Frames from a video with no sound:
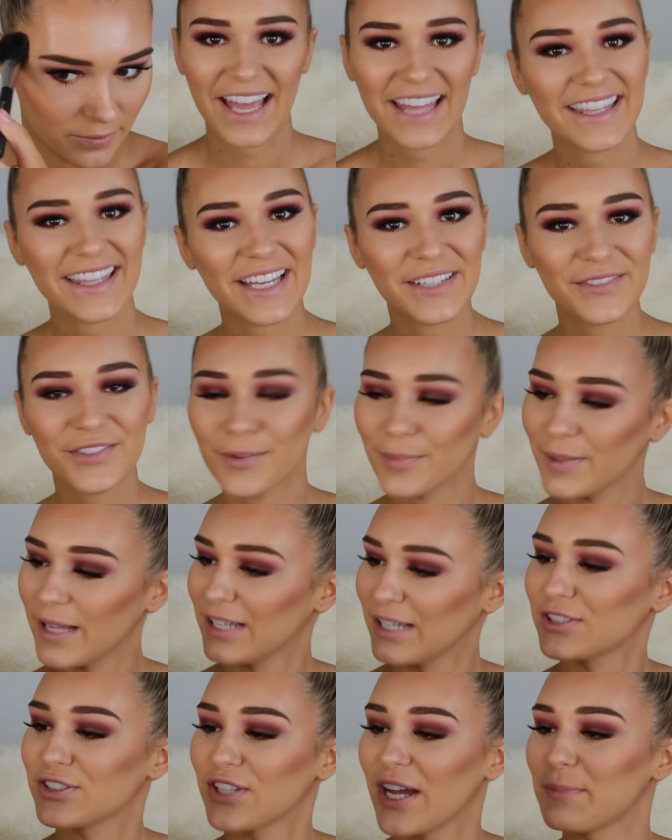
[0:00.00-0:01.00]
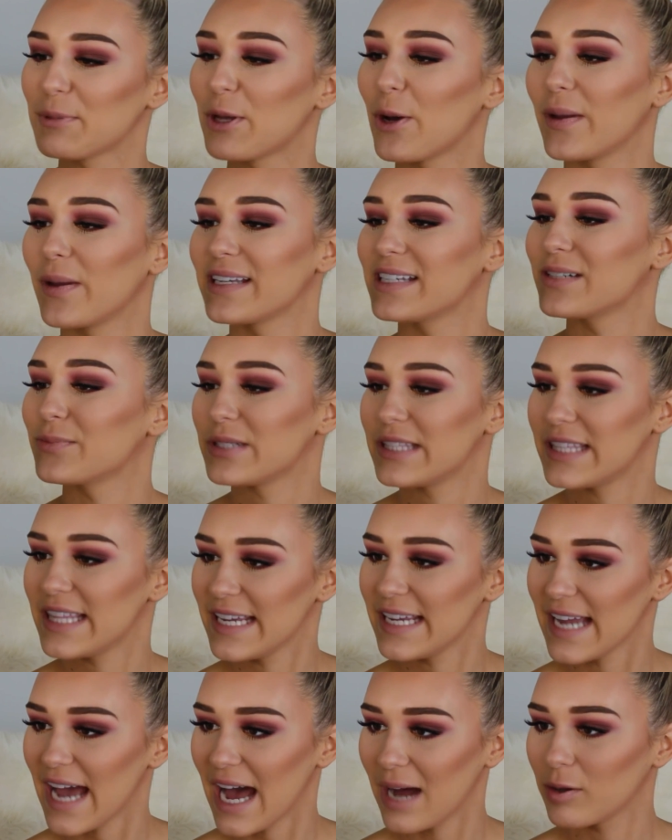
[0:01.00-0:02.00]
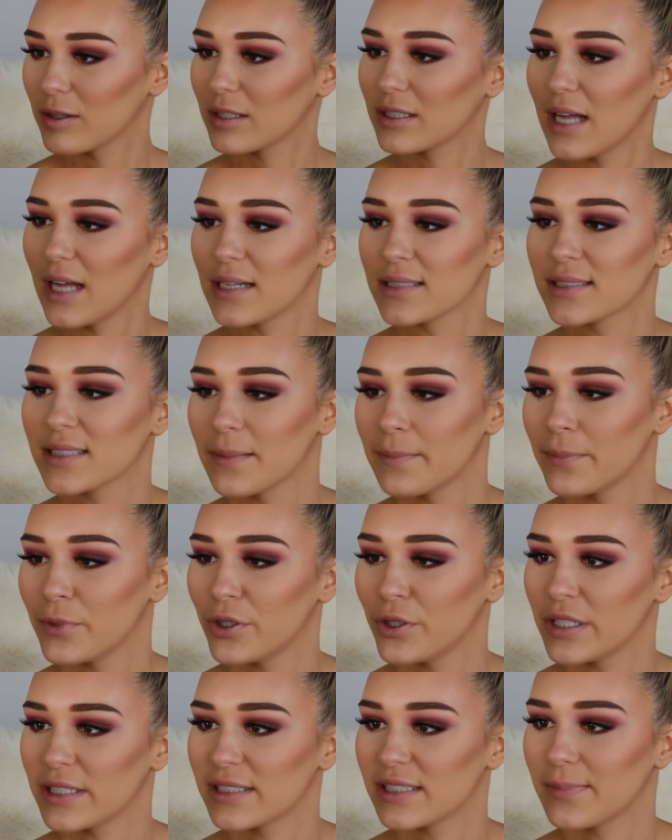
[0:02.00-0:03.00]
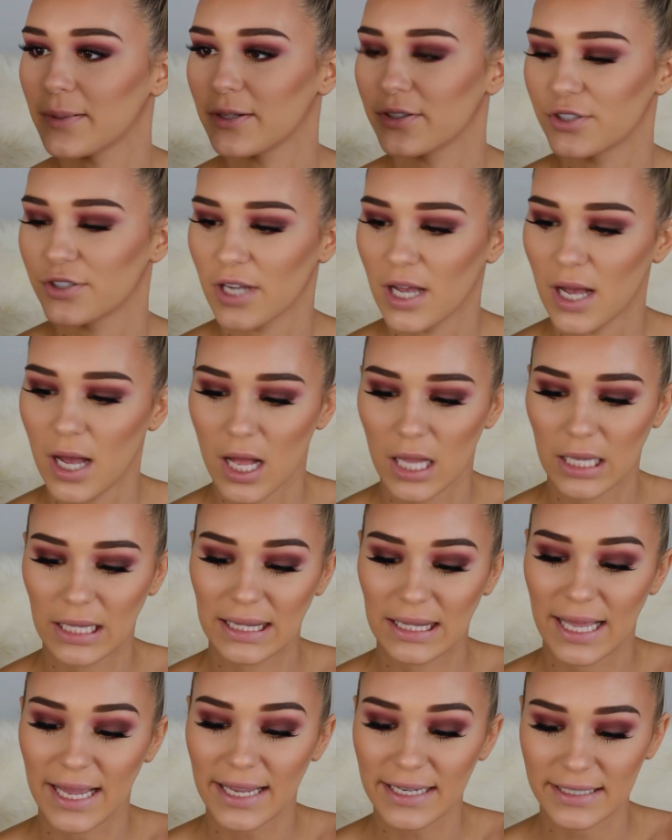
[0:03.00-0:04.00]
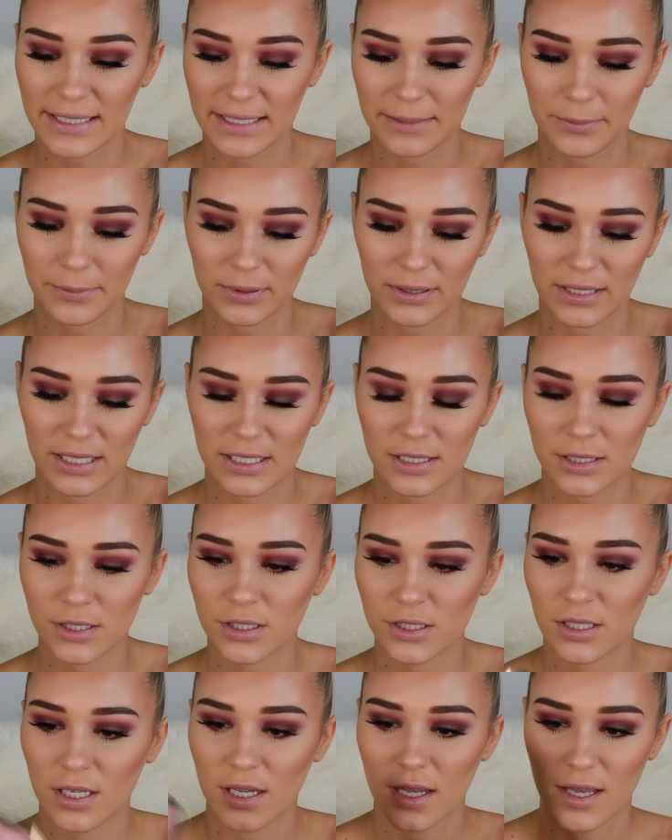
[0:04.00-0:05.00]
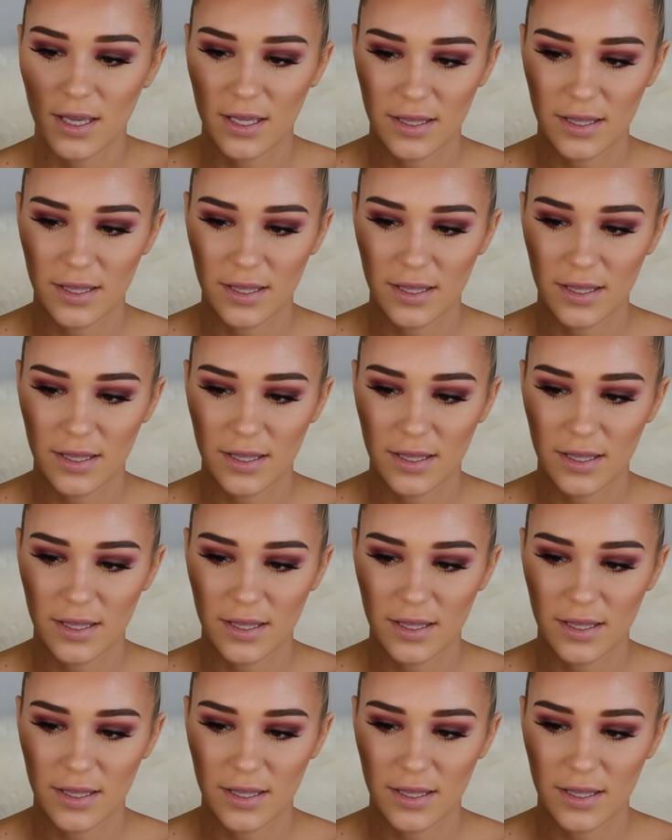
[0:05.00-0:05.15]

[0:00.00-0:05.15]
And then for blush, I'm going in with the Hourglass Mood Exposure Lightning Blush.